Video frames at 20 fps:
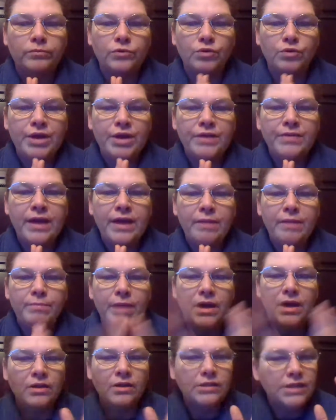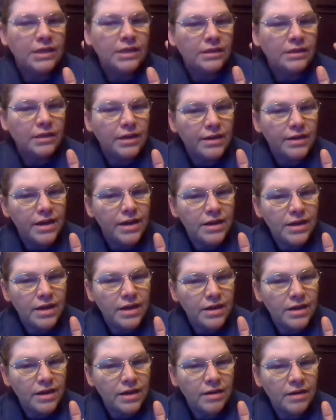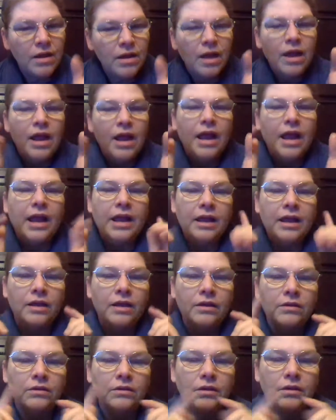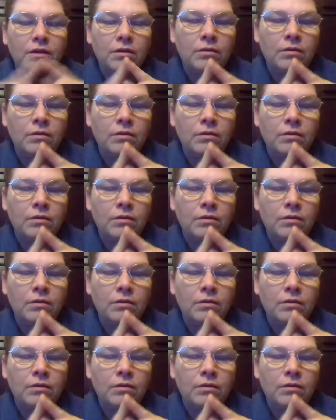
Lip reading: Ring that bell, ding, ding, ding, ding, ding. And